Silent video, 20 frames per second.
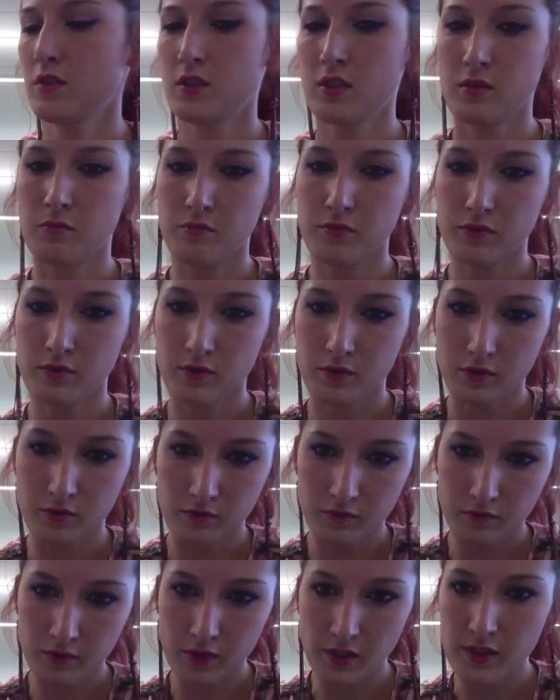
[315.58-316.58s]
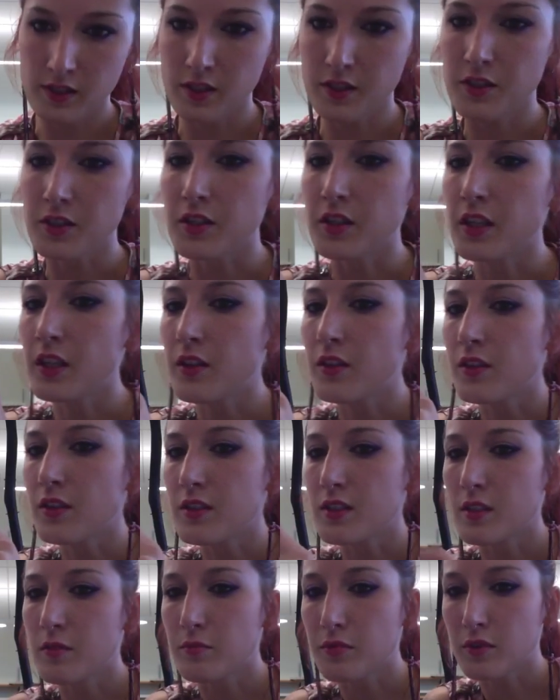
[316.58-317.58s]
temple Is underneath the
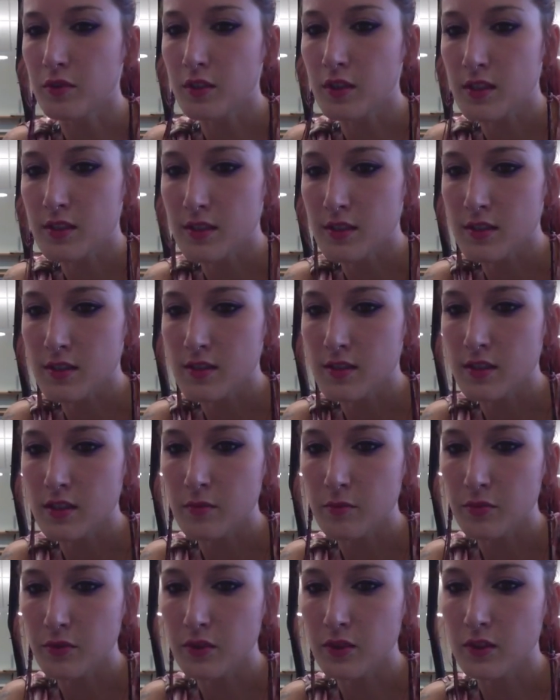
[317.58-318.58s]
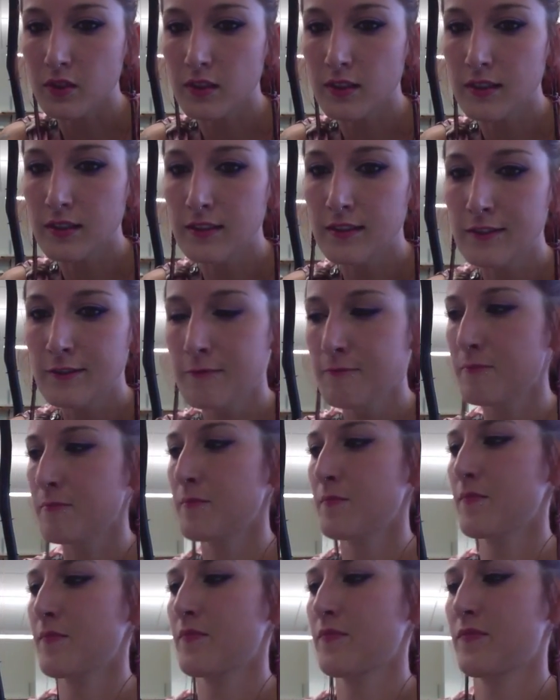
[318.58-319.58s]
temple because this is temple.
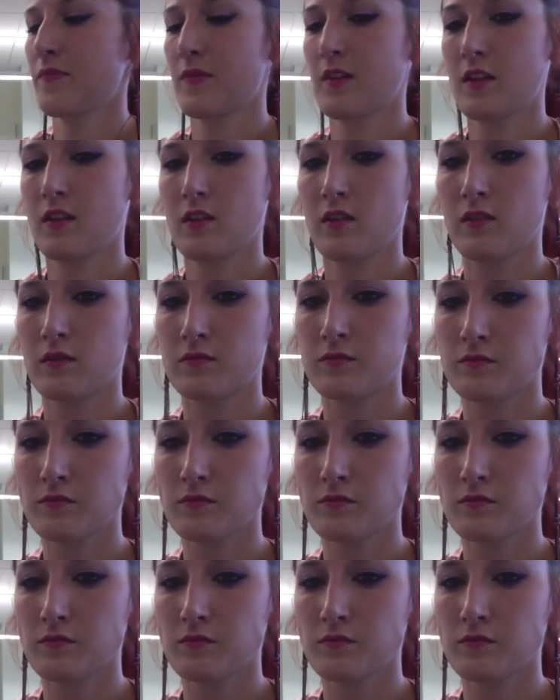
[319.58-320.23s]
Oh.